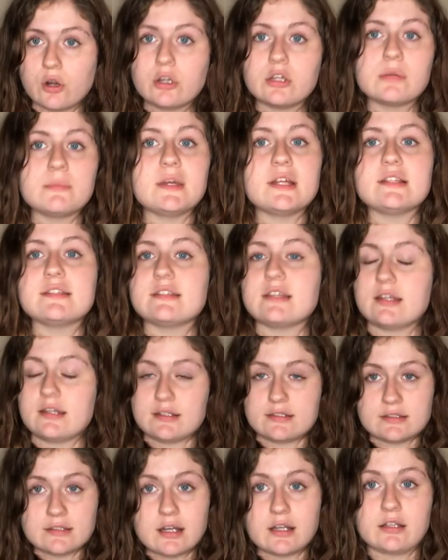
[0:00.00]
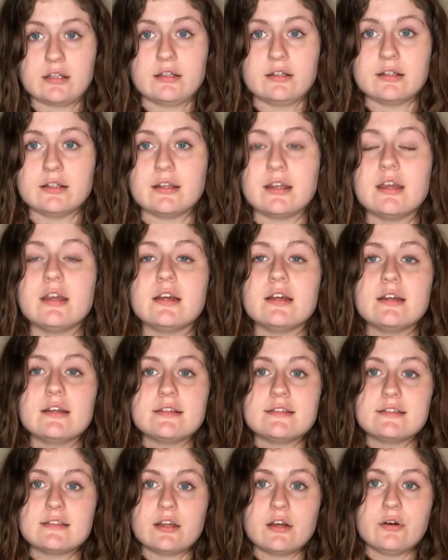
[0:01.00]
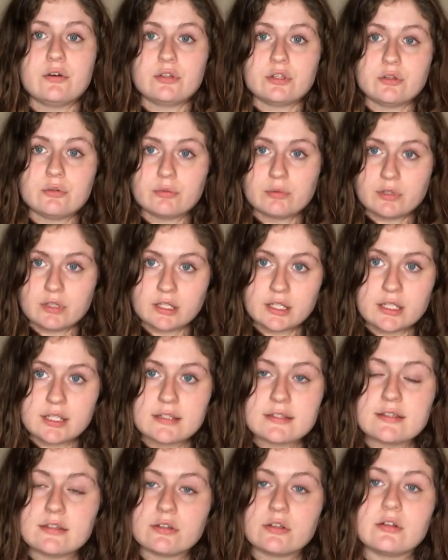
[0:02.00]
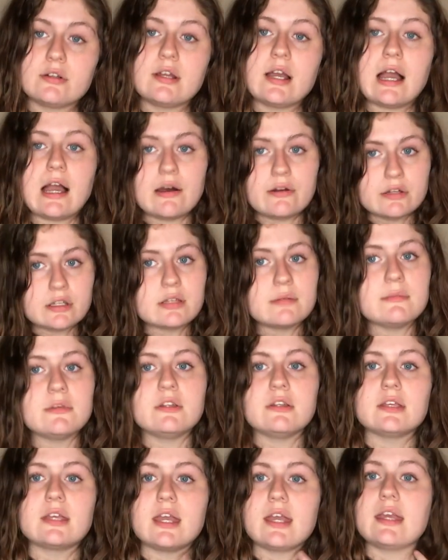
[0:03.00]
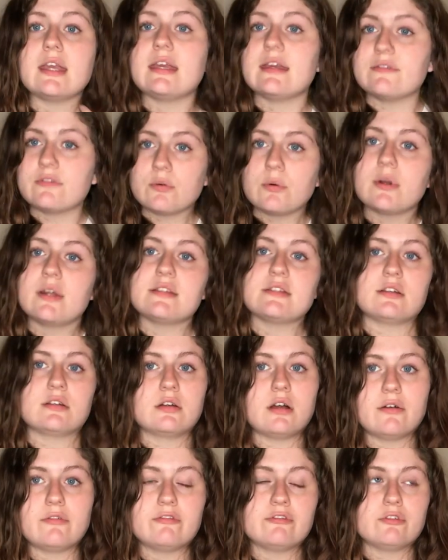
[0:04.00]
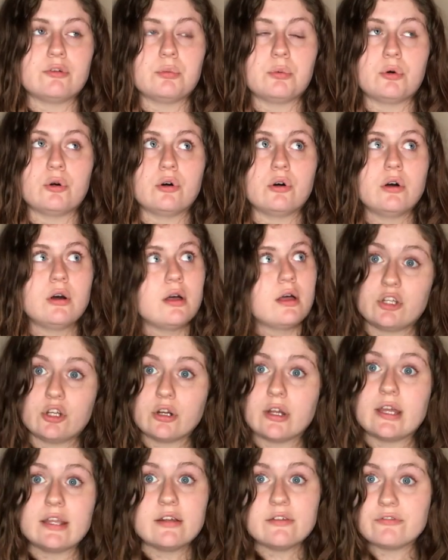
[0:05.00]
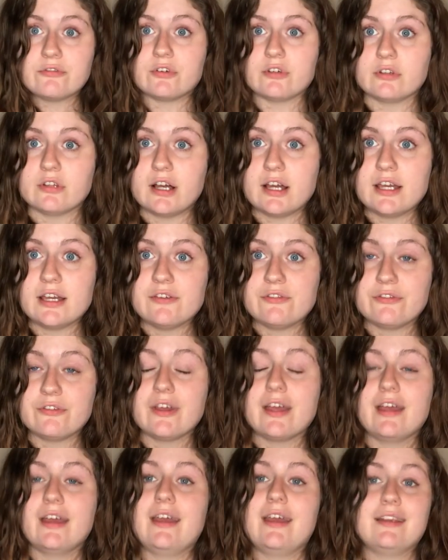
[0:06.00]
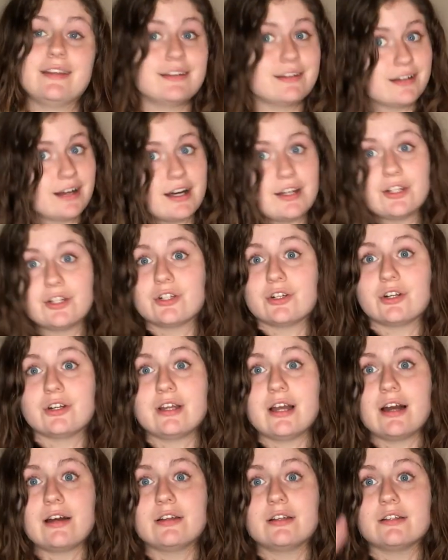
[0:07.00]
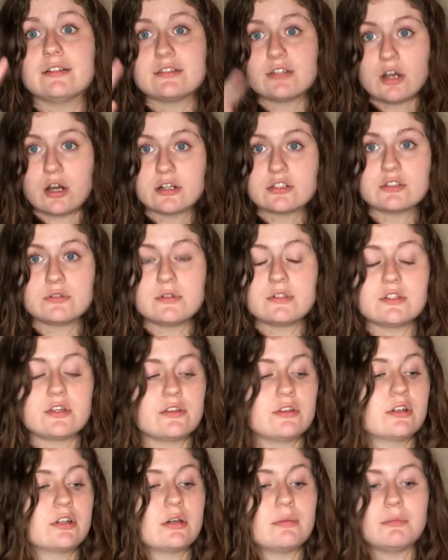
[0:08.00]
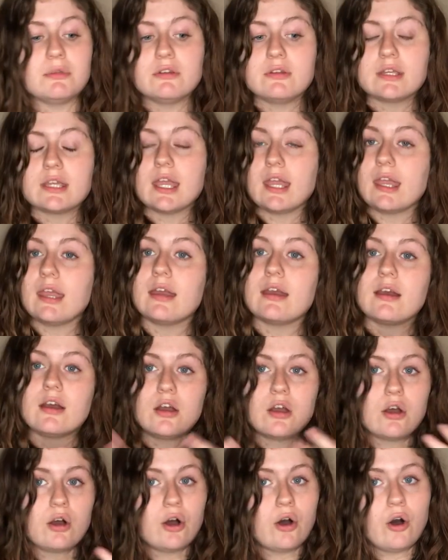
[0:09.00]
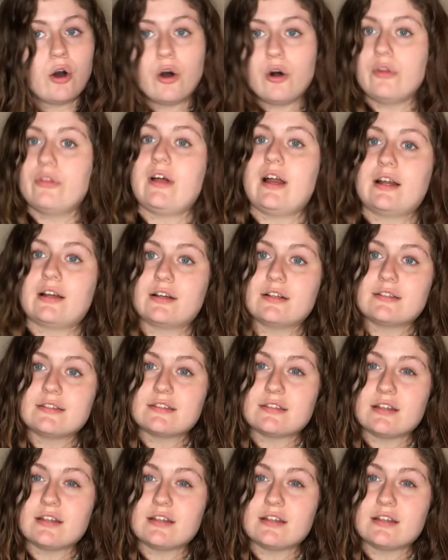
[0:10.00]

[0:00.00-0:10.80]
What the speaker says: arguments, and it's not good. So you really need to learn how to communicate even when it's uncomfortable. You're in it for life, and you gotta learn how to talk to each other, communicate, all that good